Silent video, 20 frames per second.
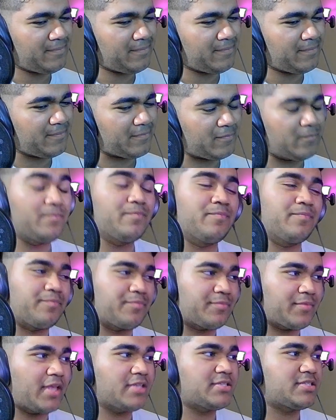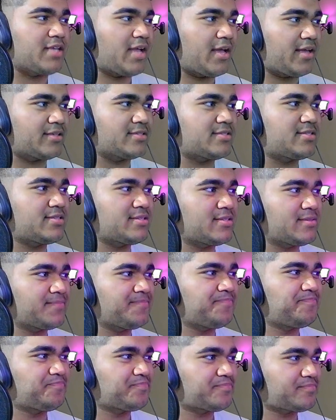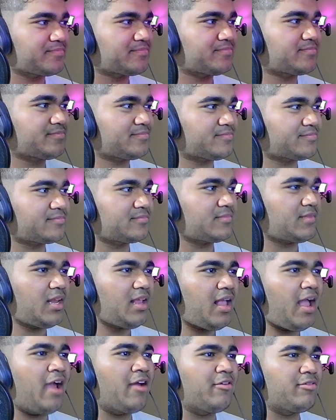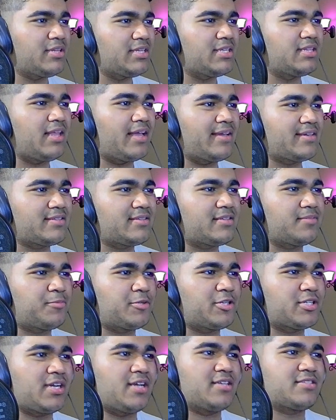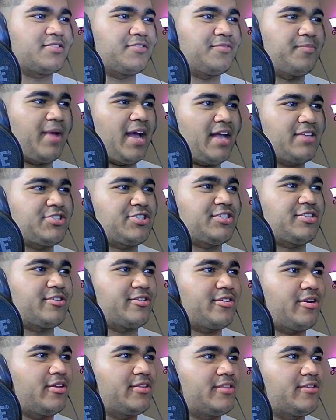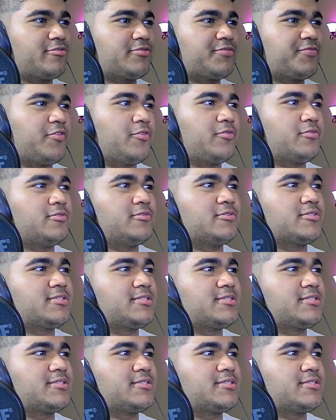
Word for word: Mmm, that's nice. I really like the percussive matching her on those vocals.